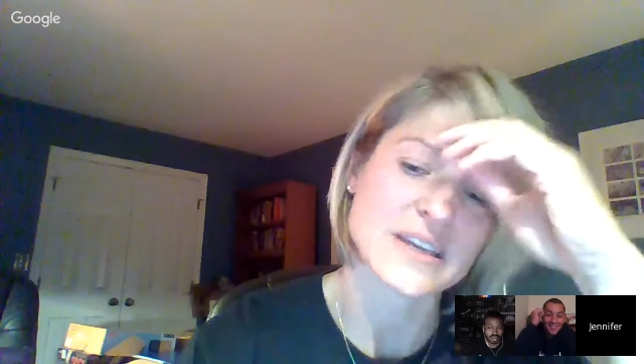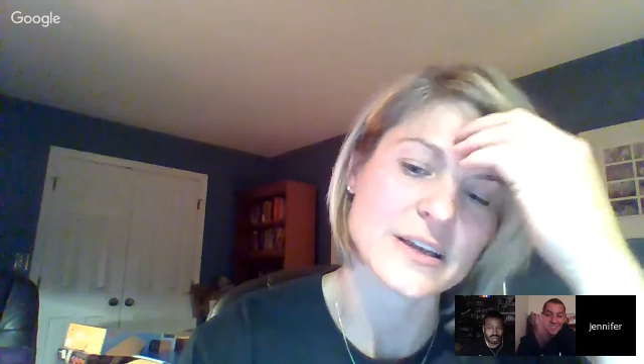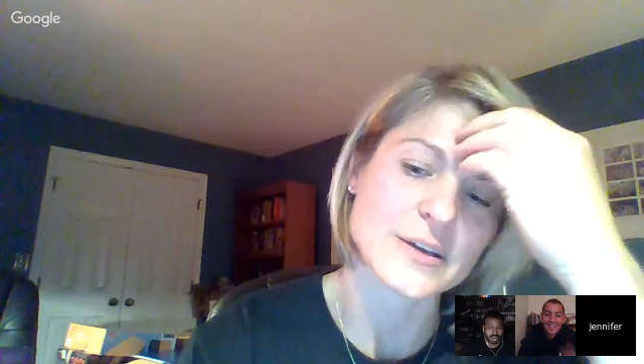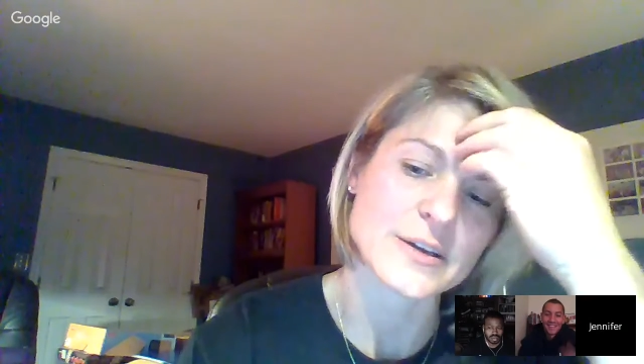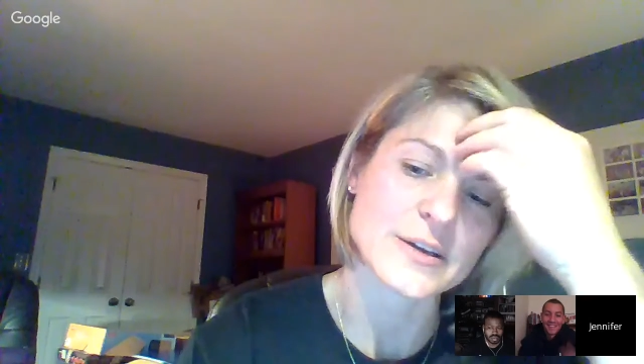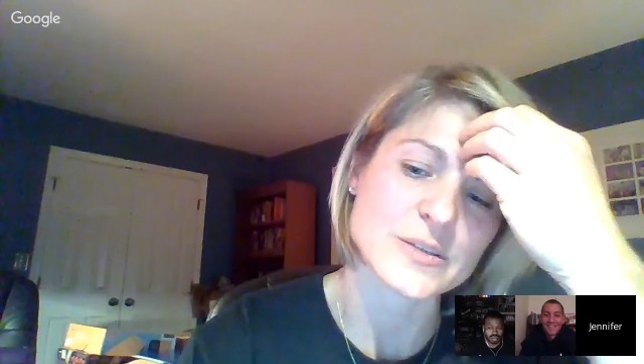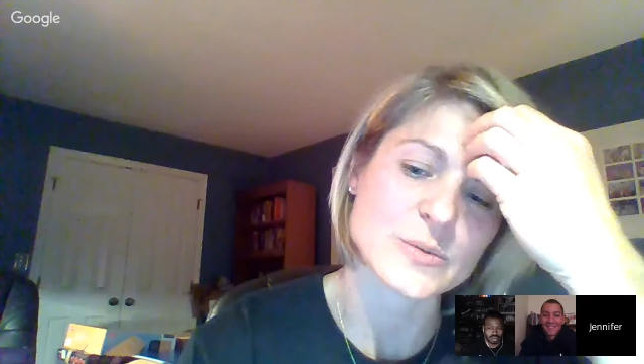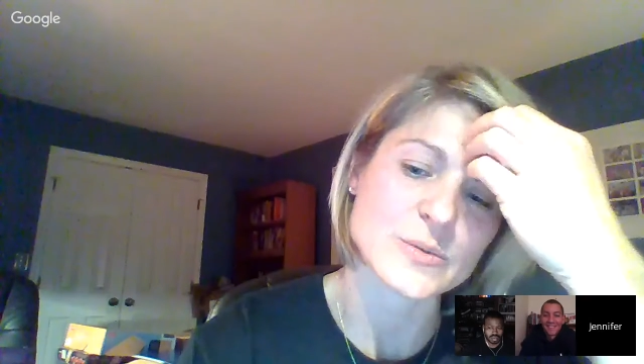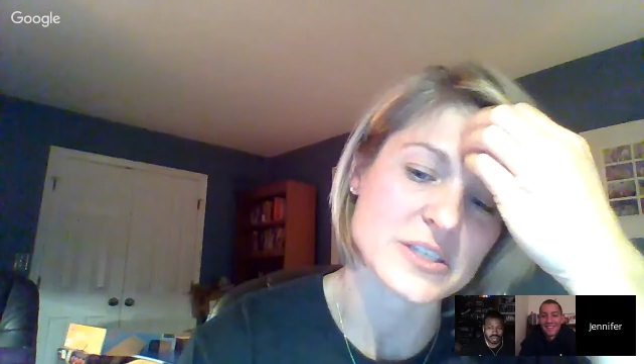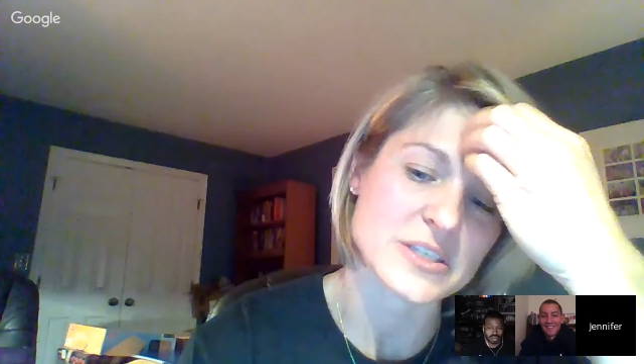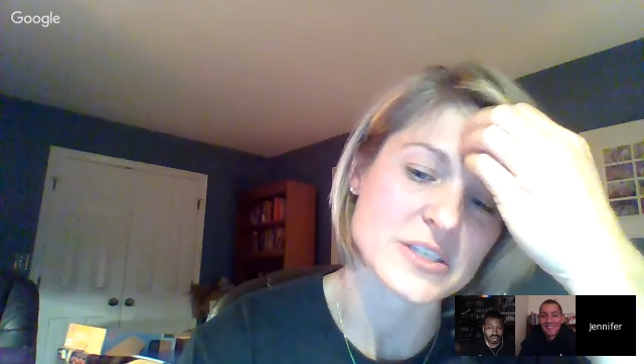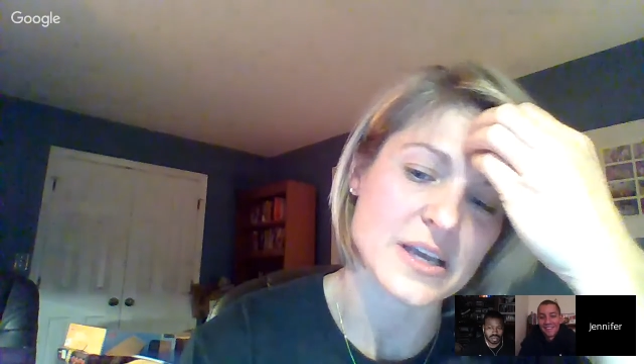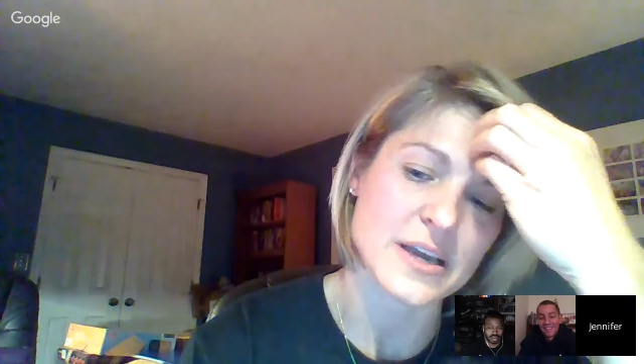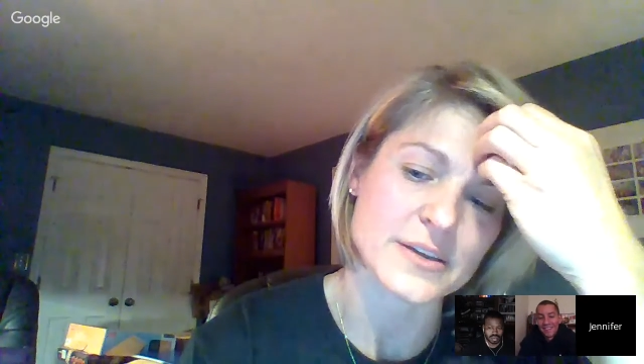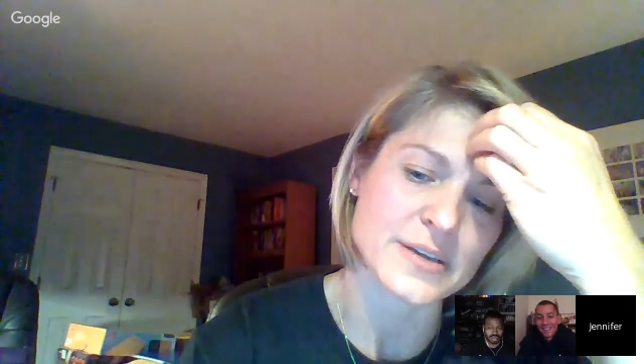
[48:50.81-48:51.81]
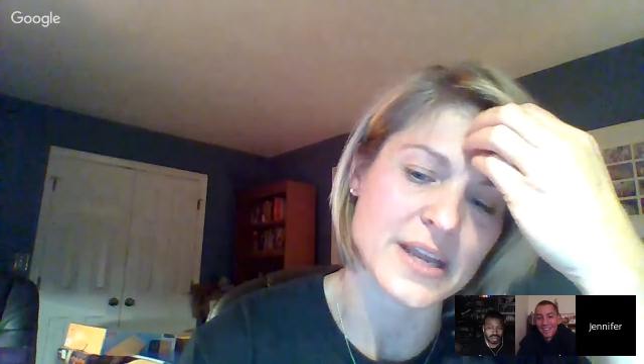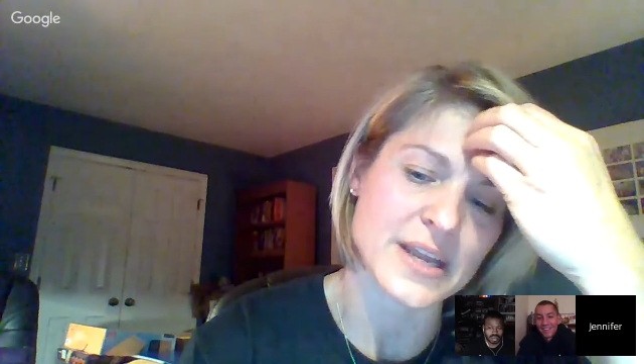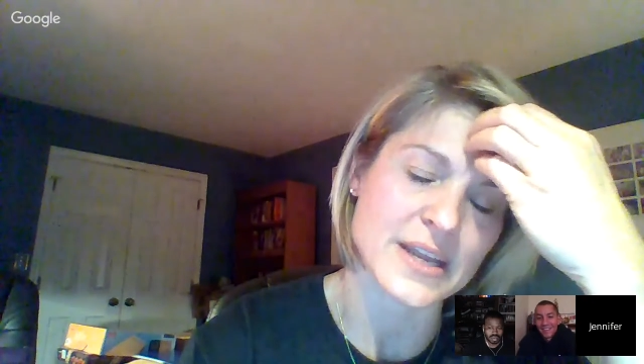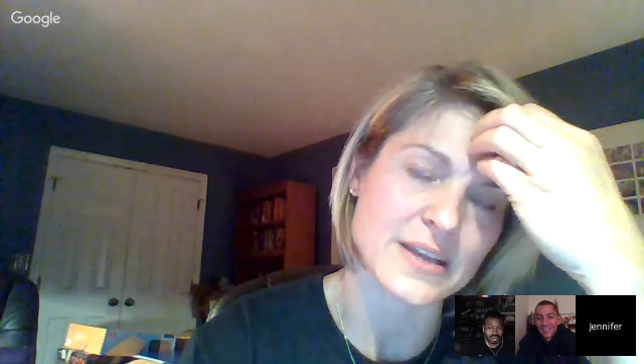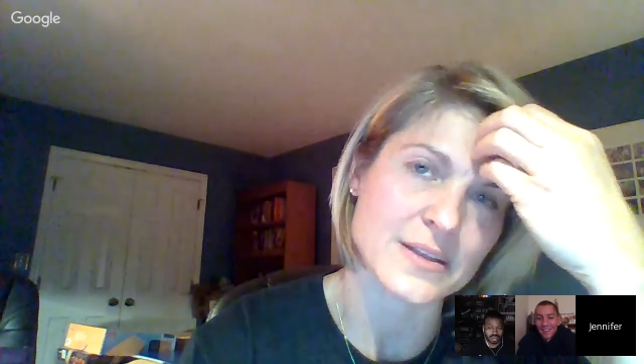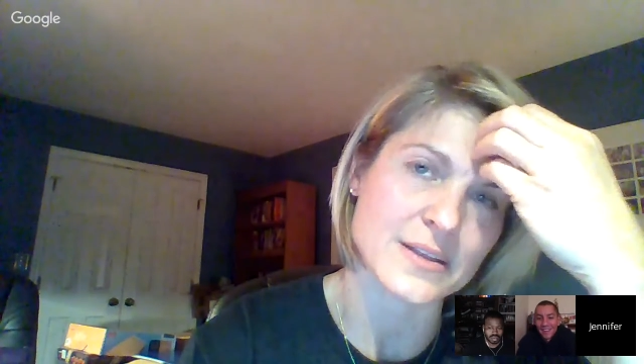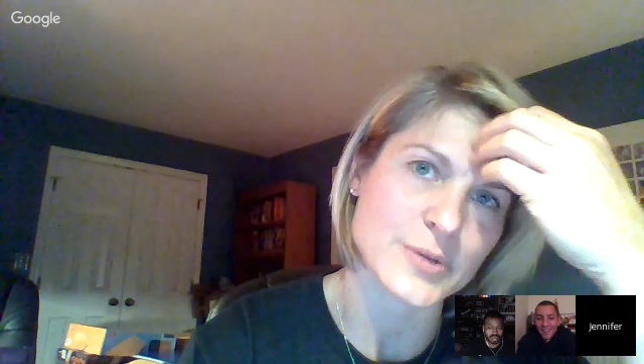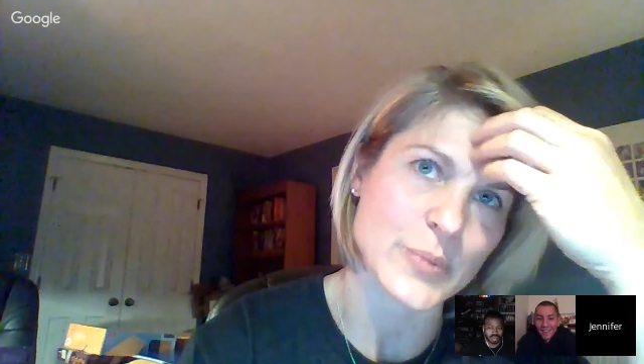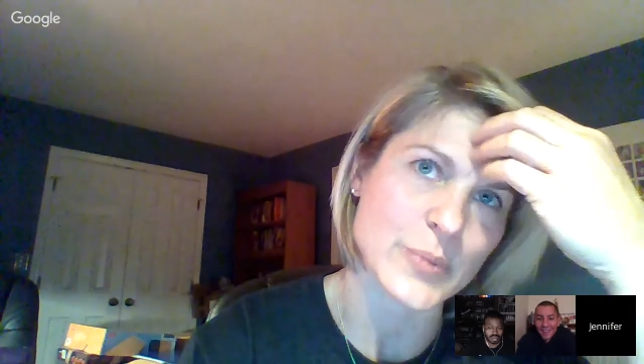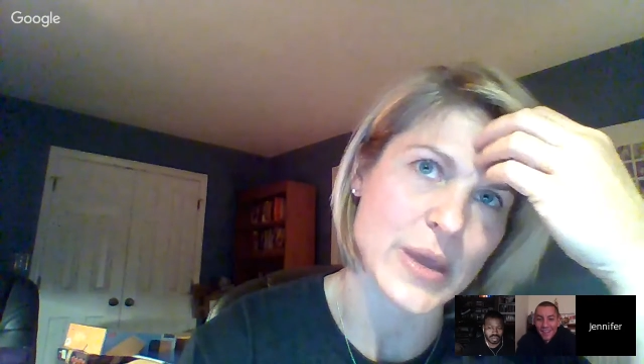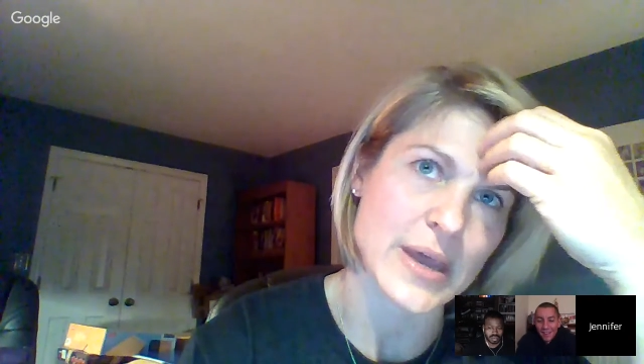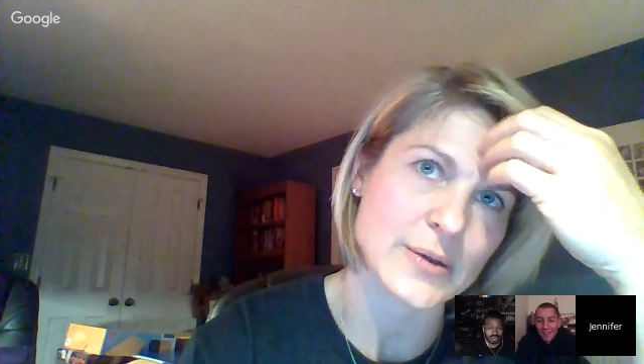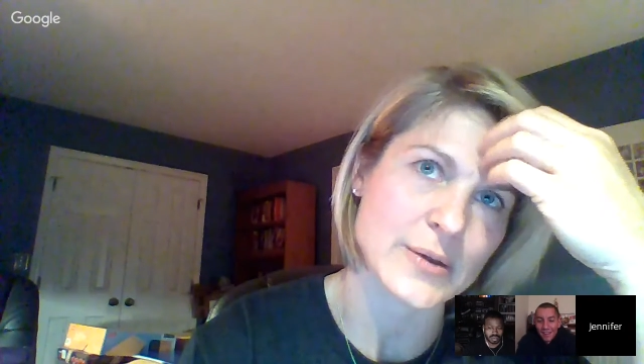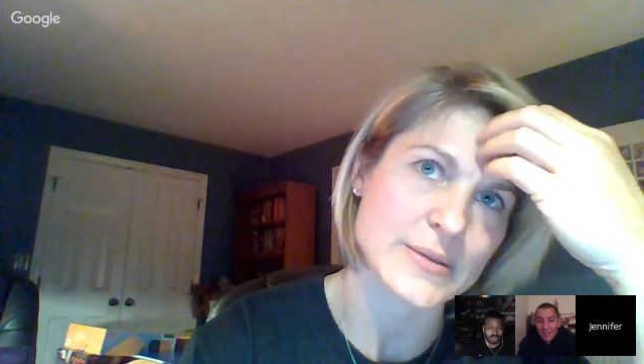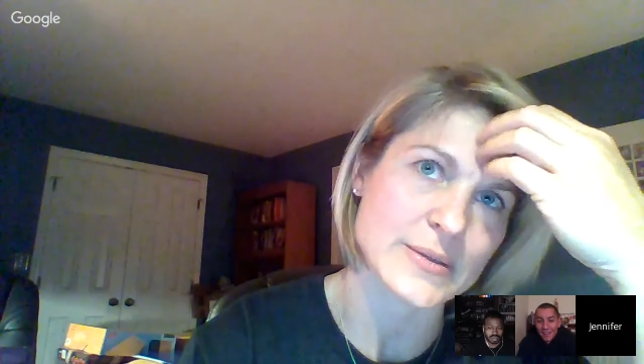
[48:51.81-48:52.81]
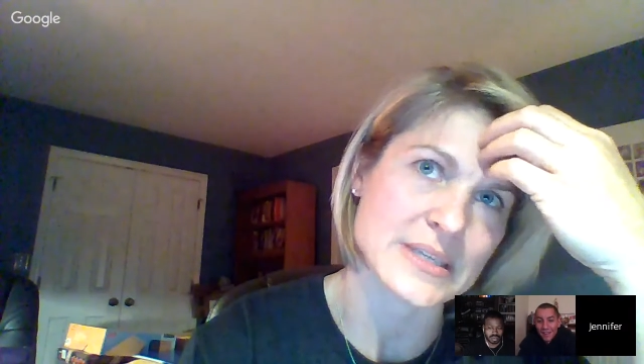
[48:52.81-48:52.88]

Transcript: which is 183 pounds,